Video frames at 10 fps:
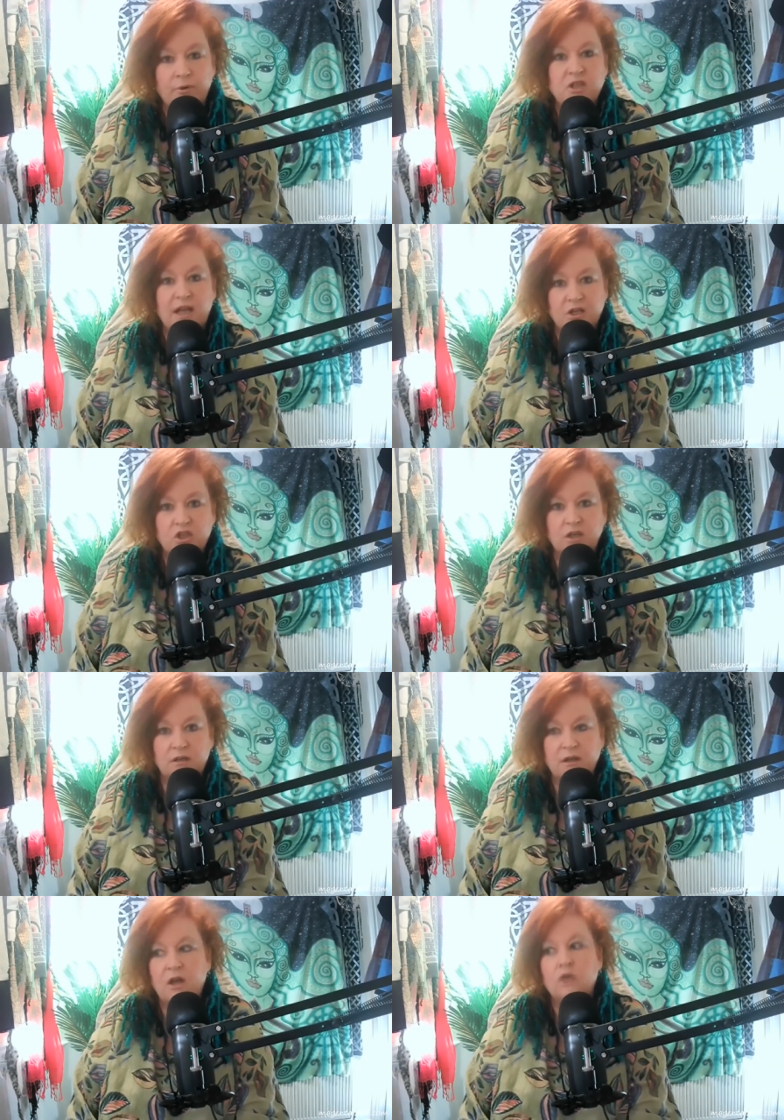
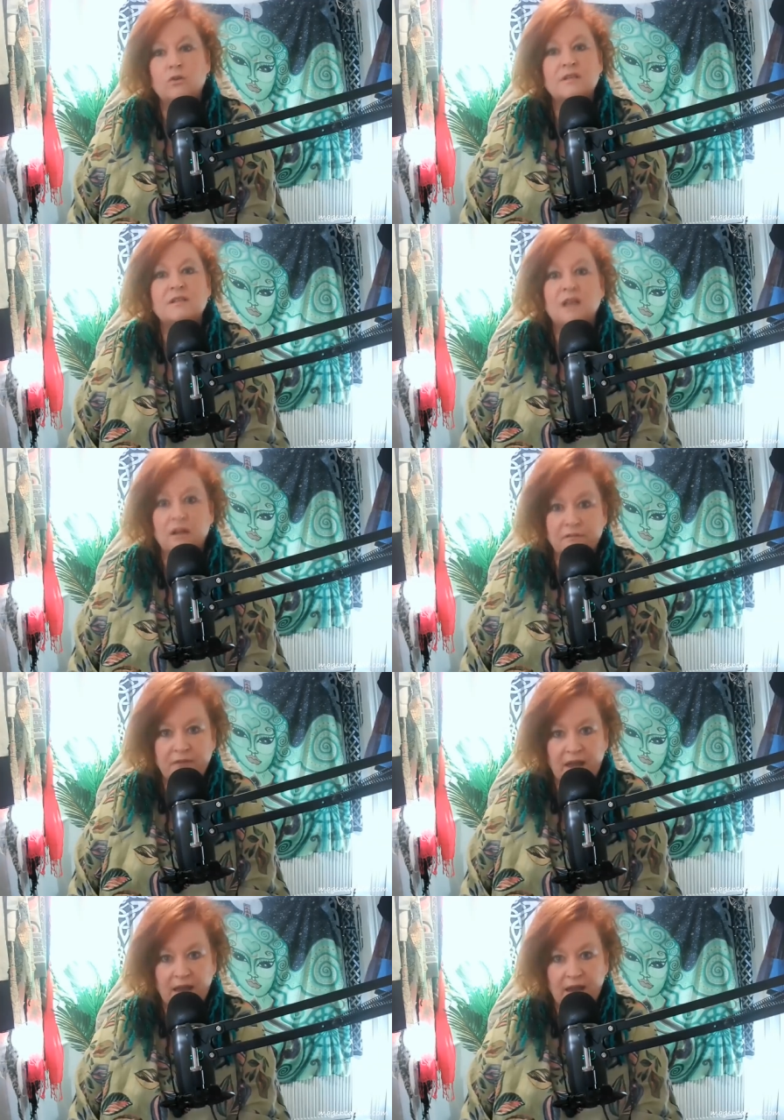protection, your
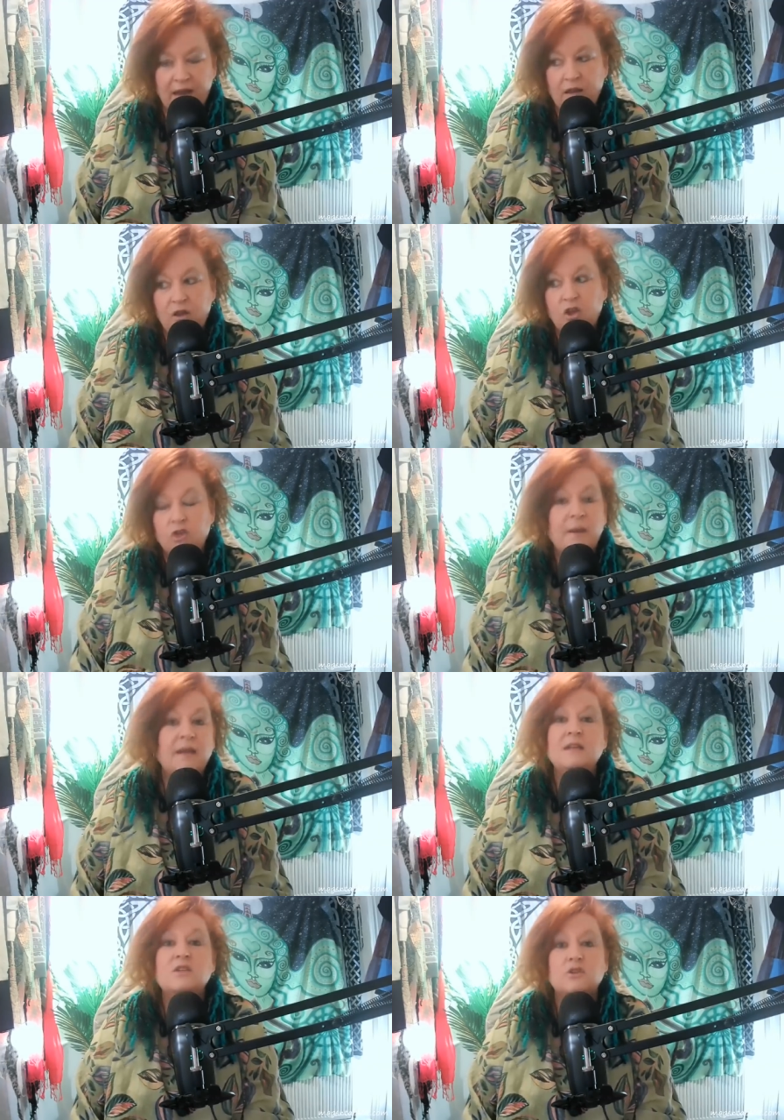self-care. You
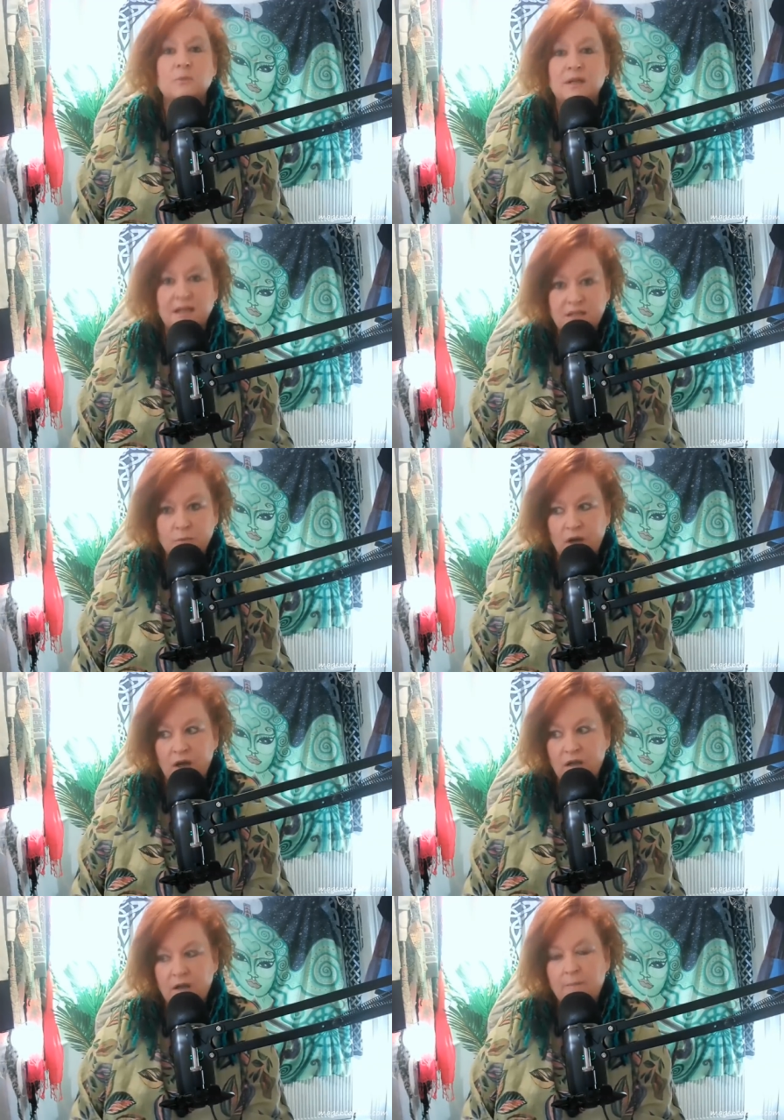may need to do less
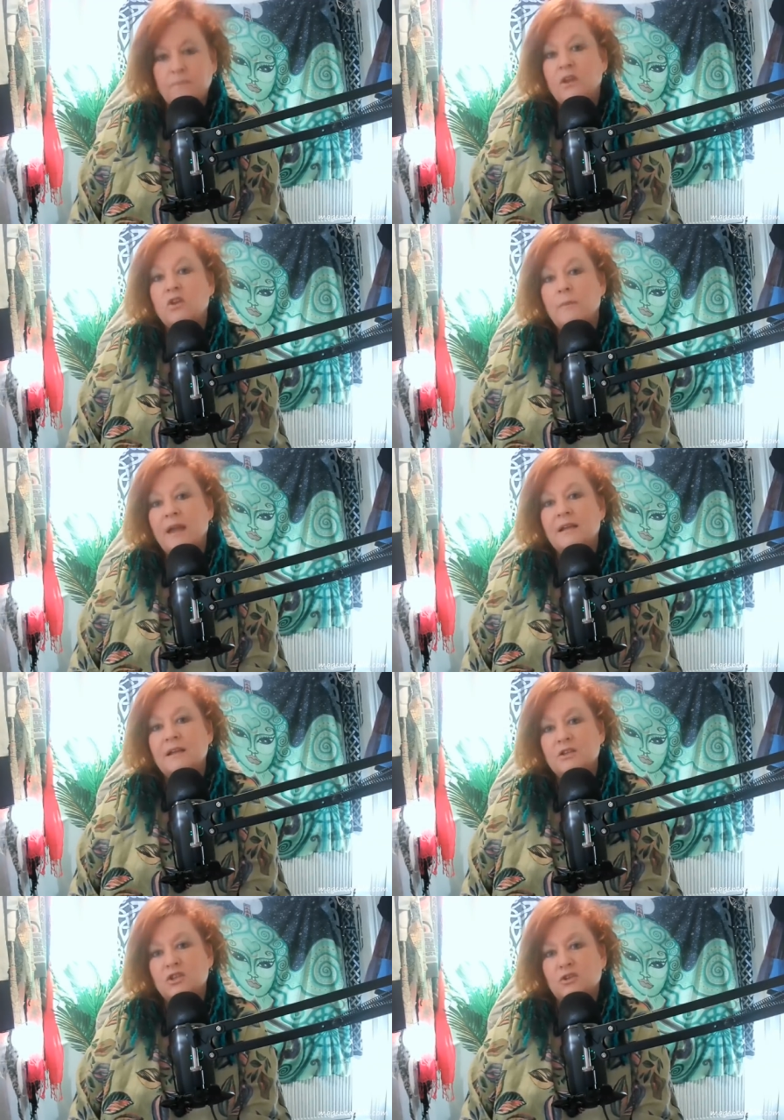work. You may
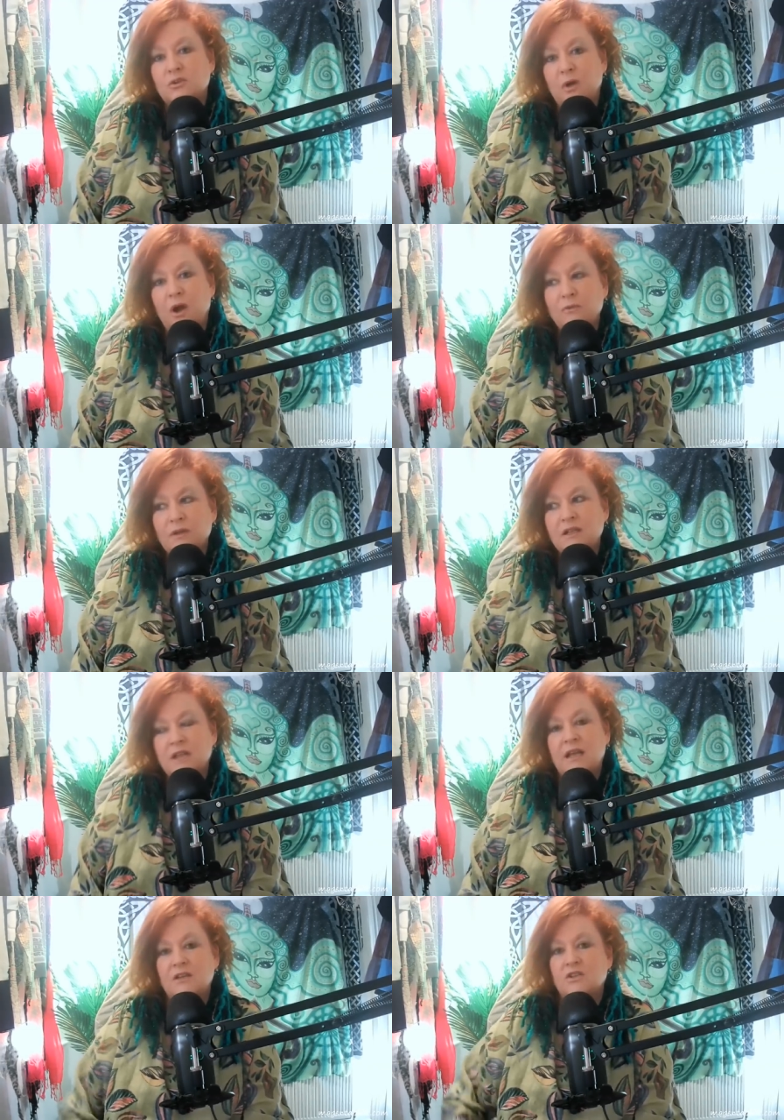need to only
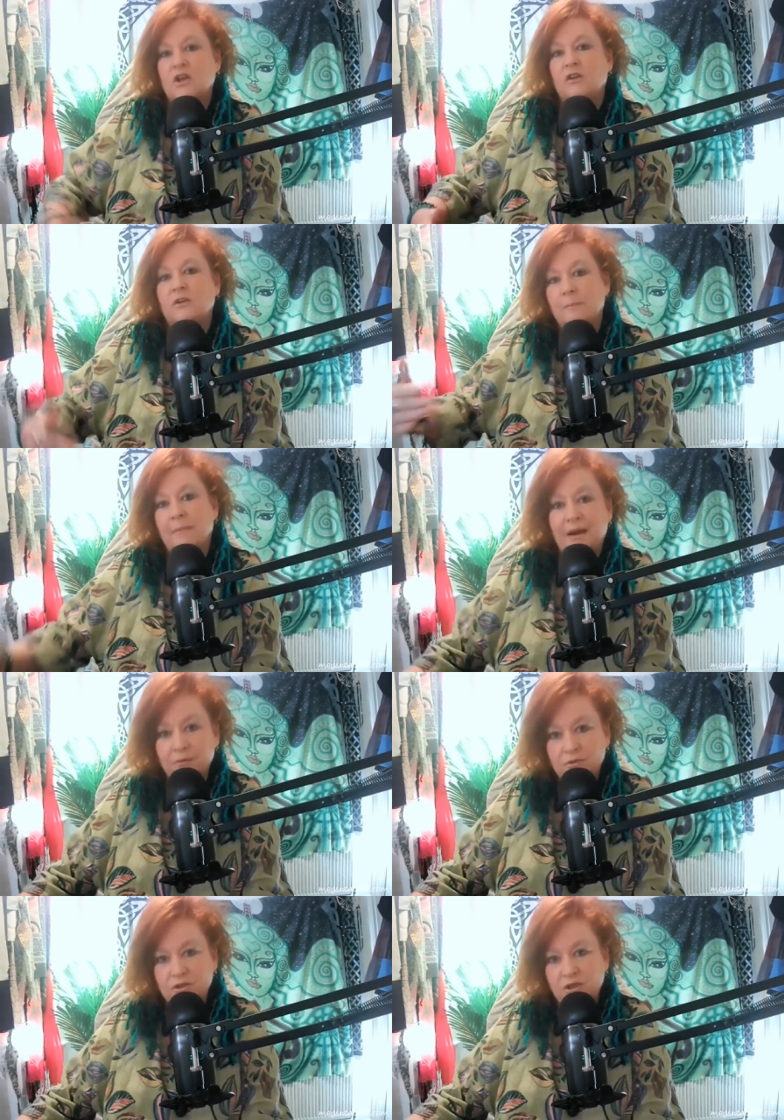take a certain
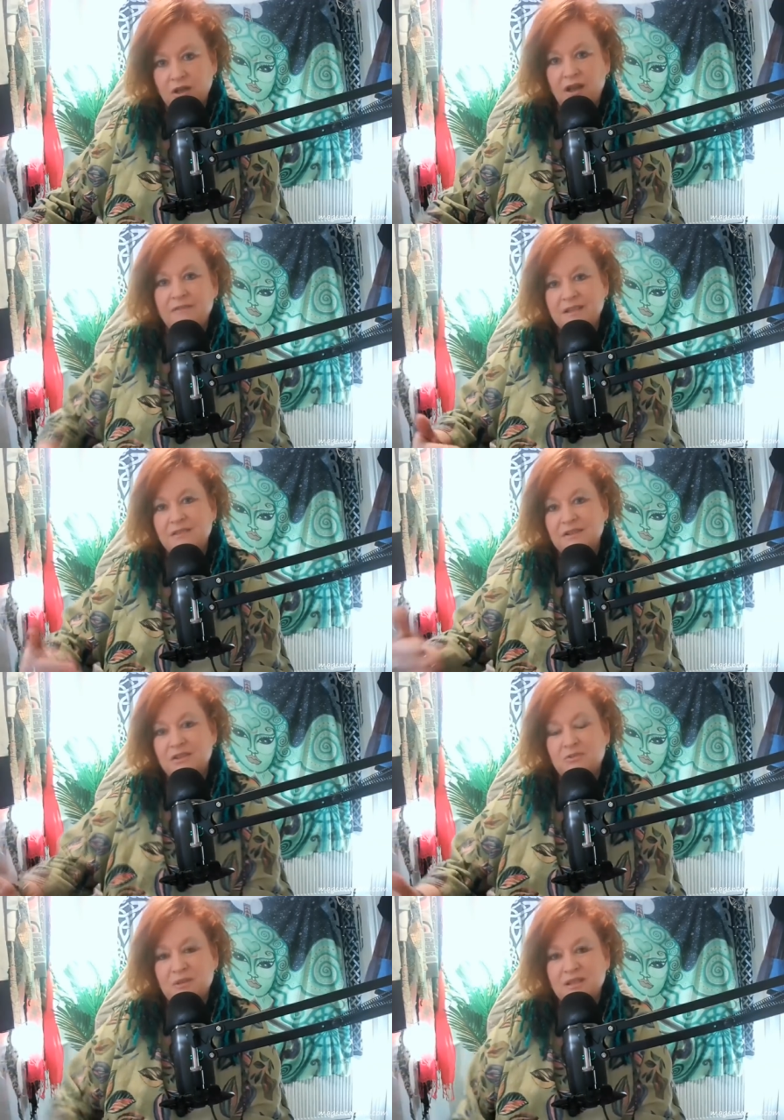amount of
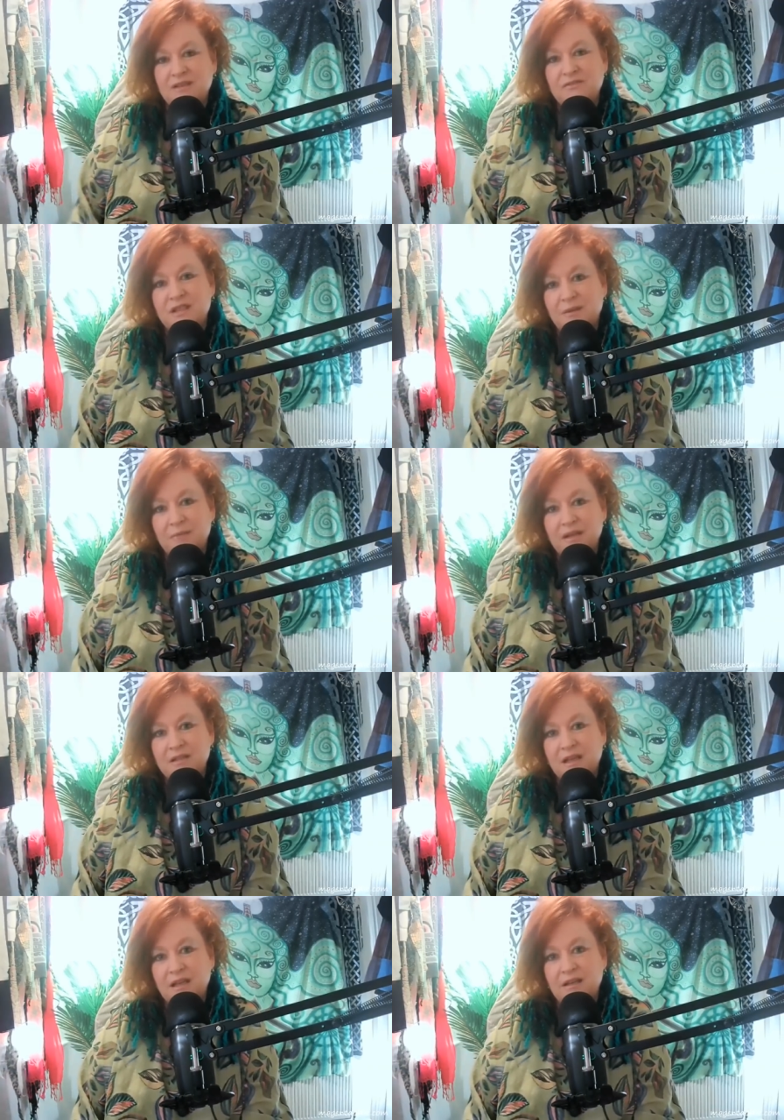individuals that have seen
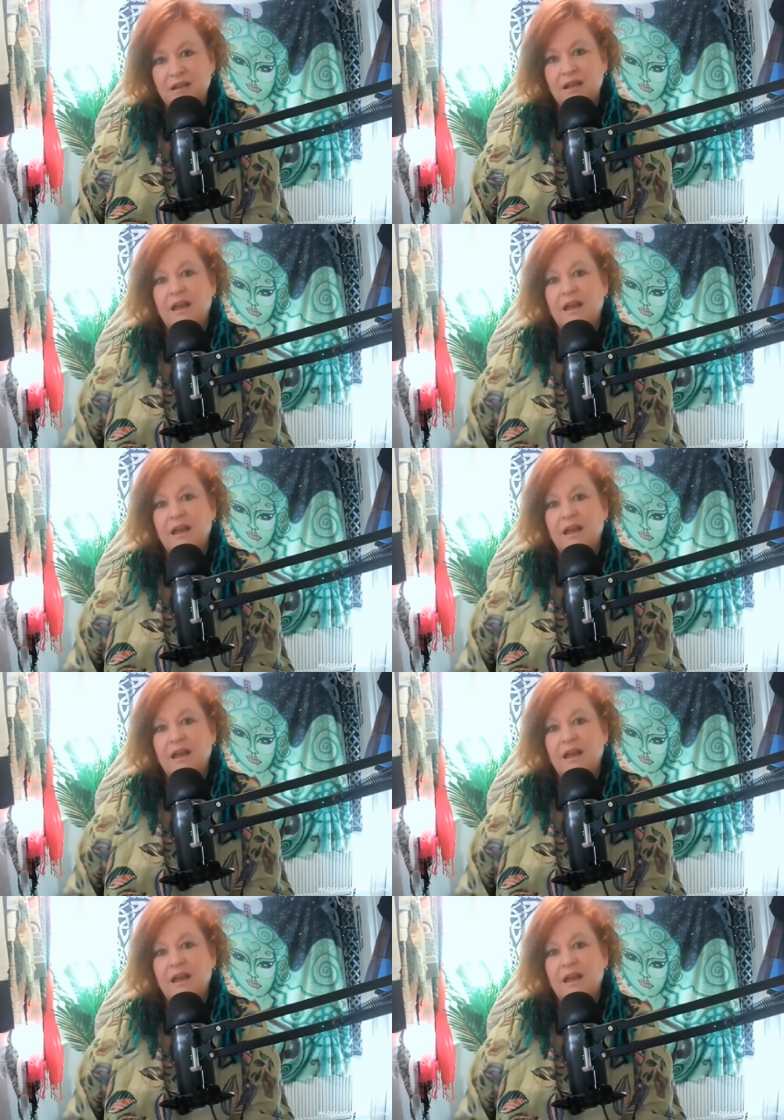Maxine.